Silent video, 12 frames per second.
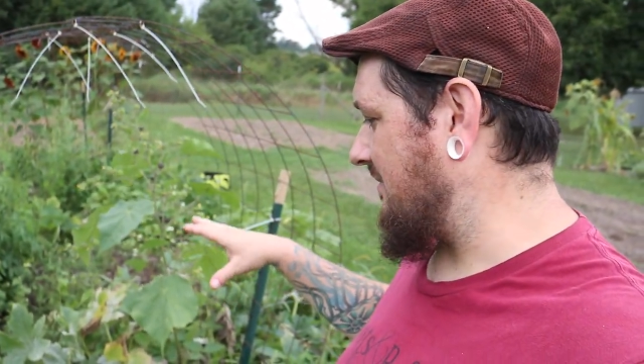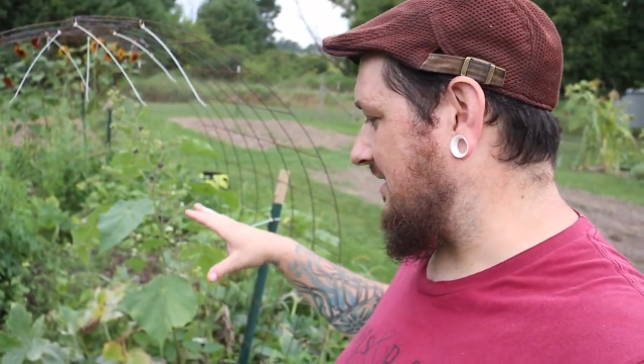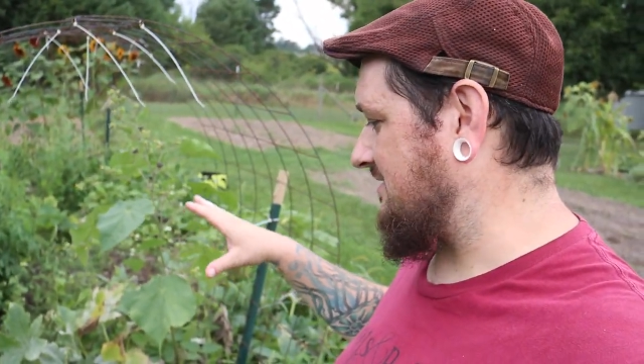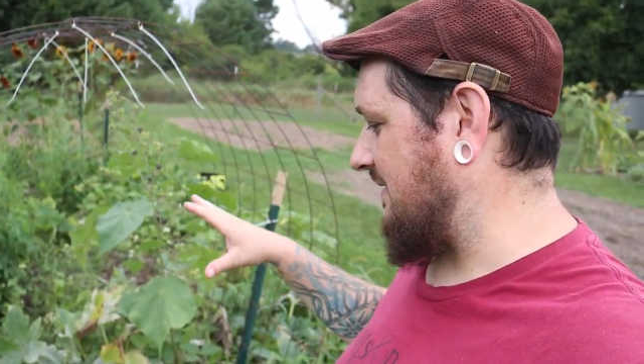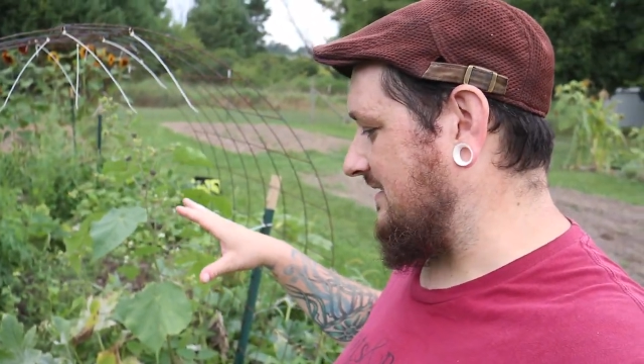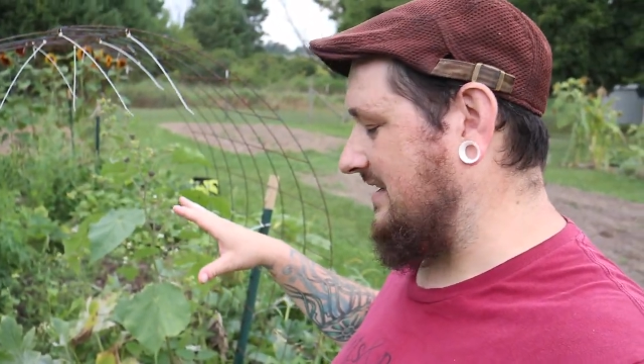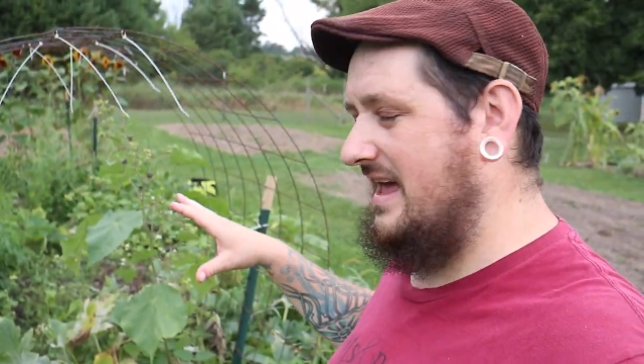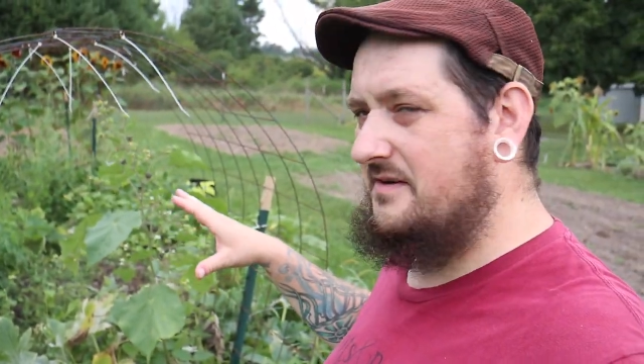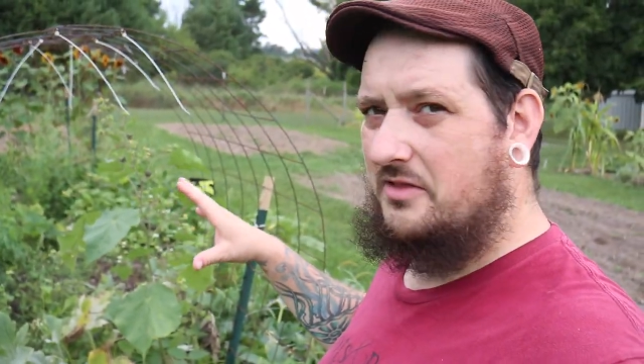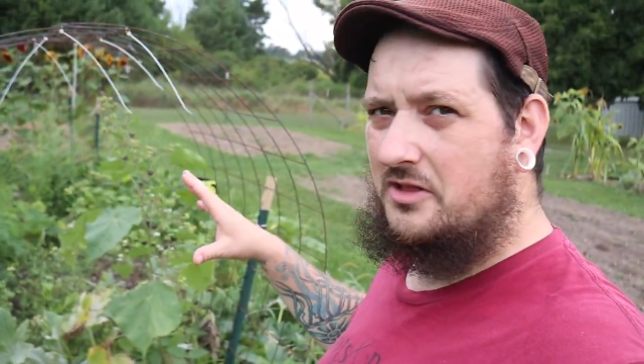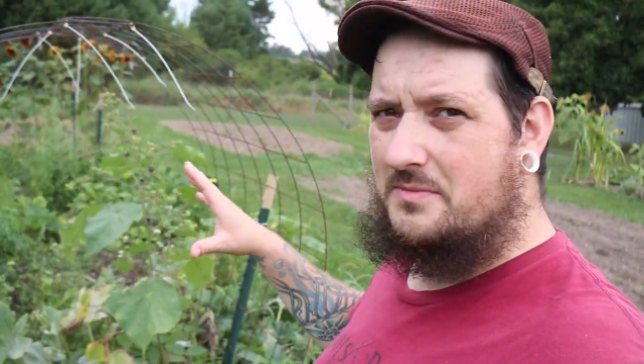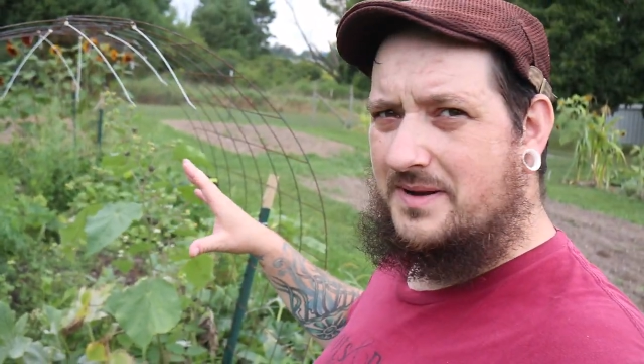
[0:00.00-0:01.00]
I'm expecting to
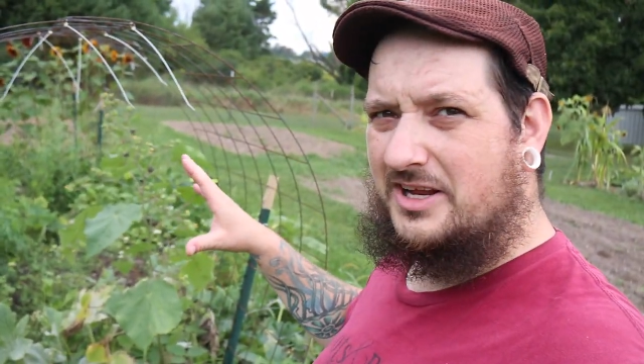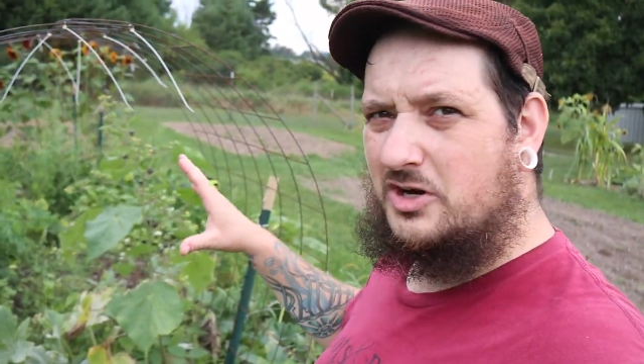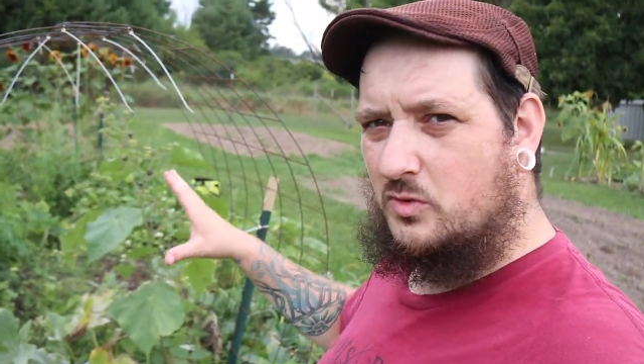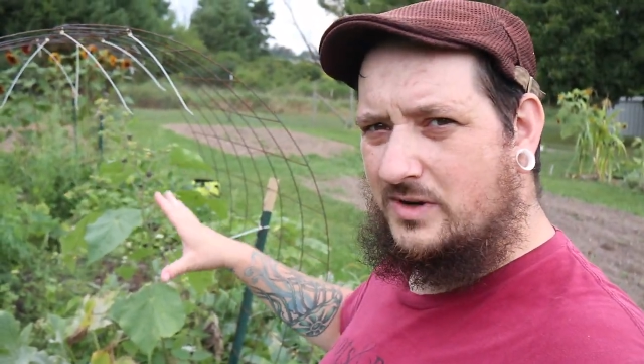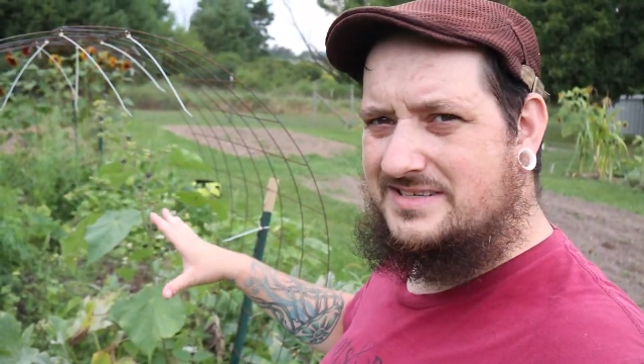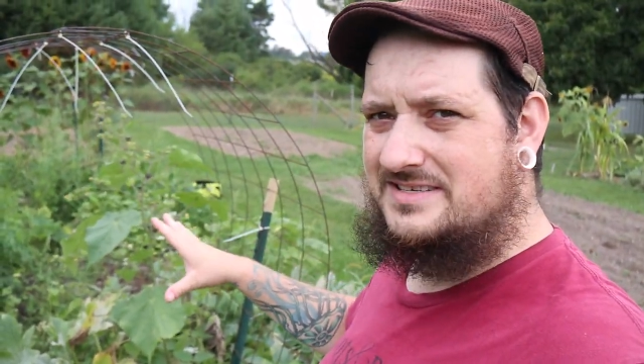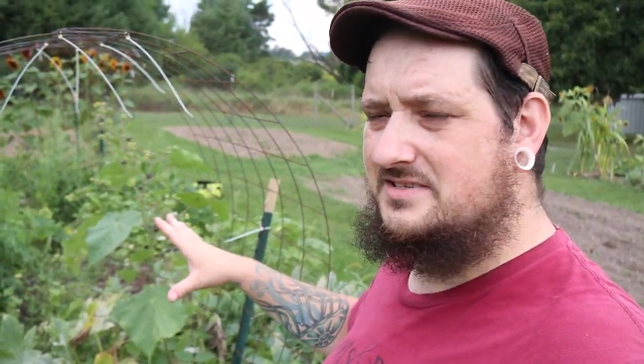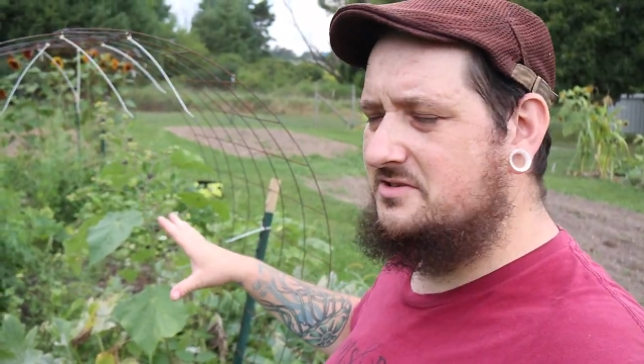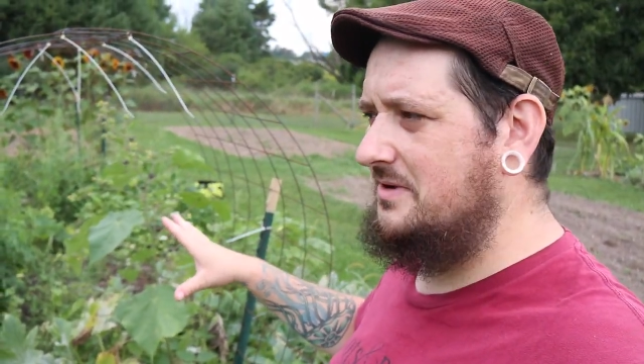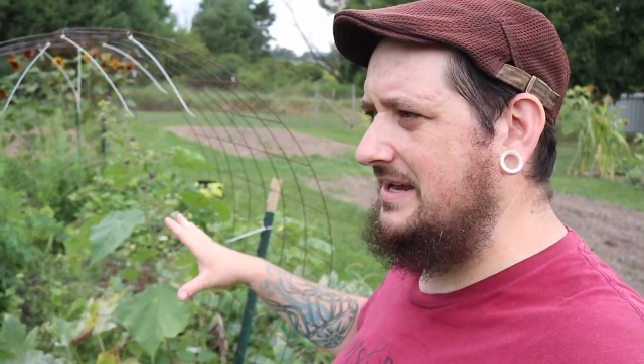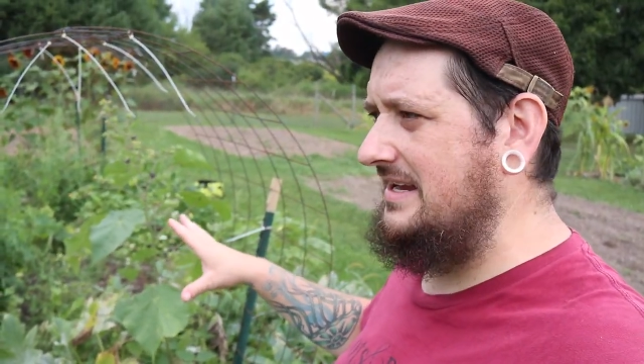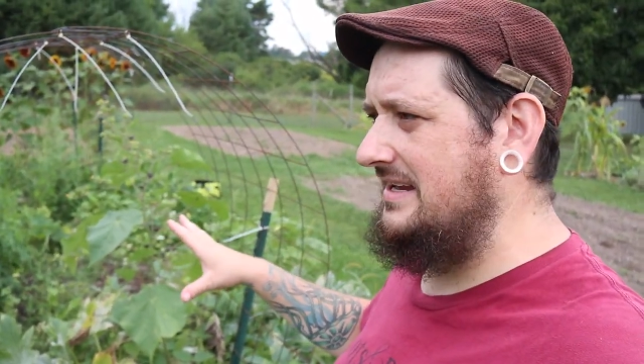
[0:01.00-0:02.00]
have a little bit of crazy
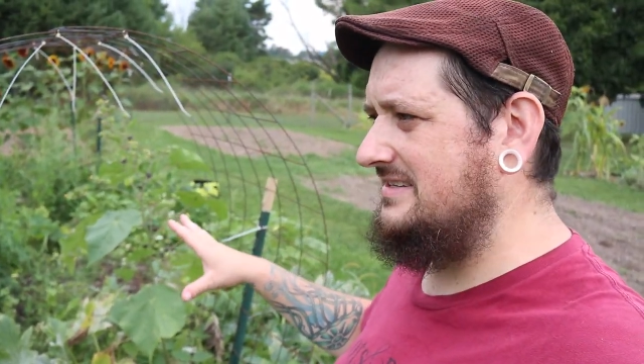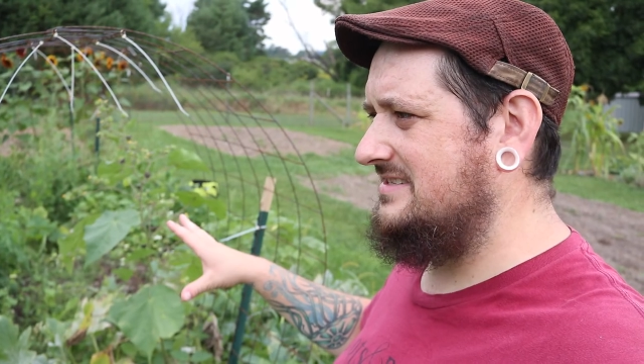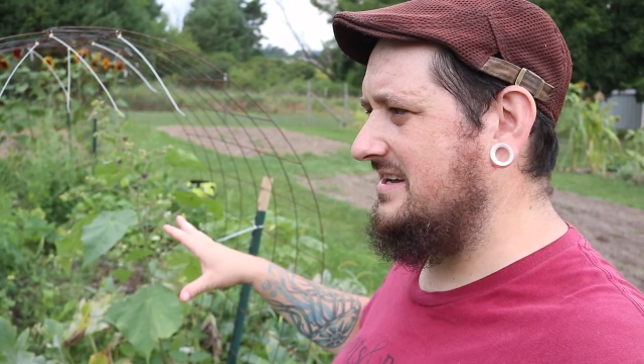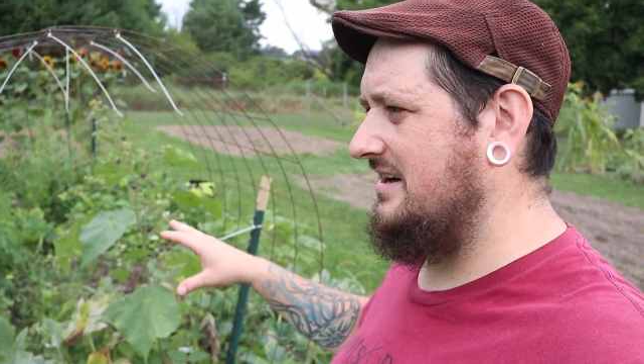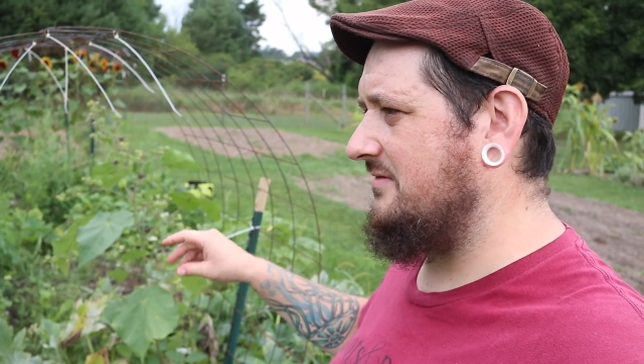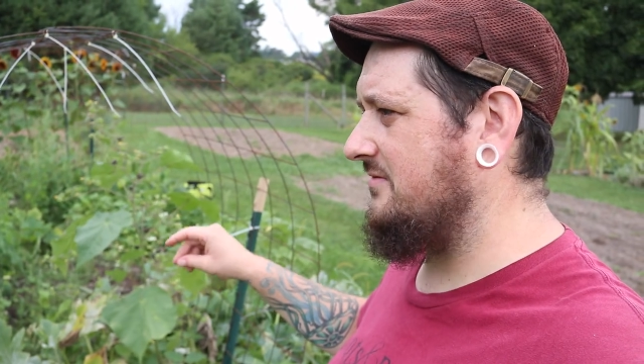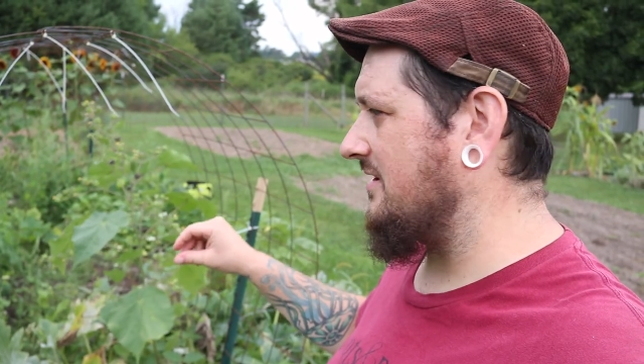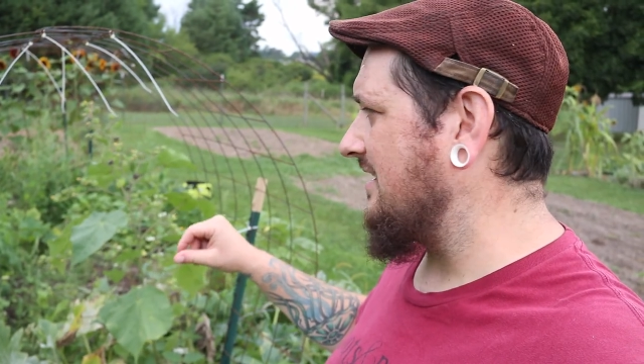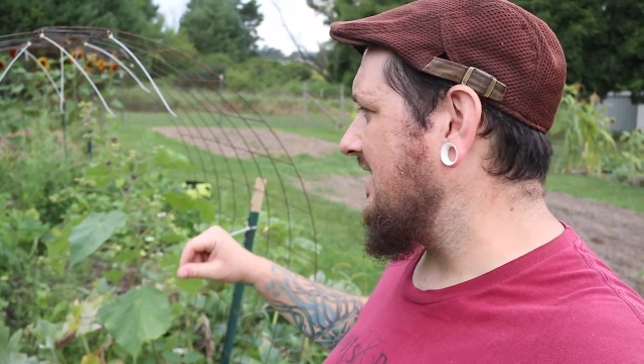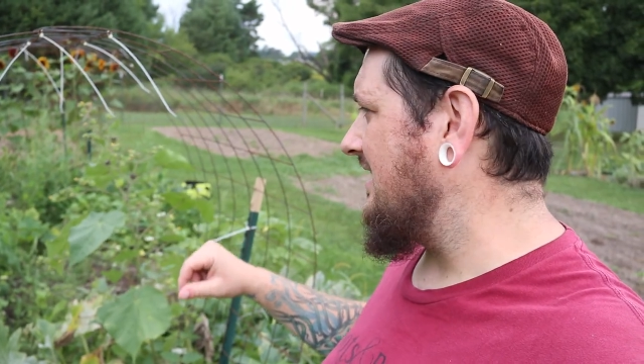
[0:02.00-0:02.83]
zucchini stuff.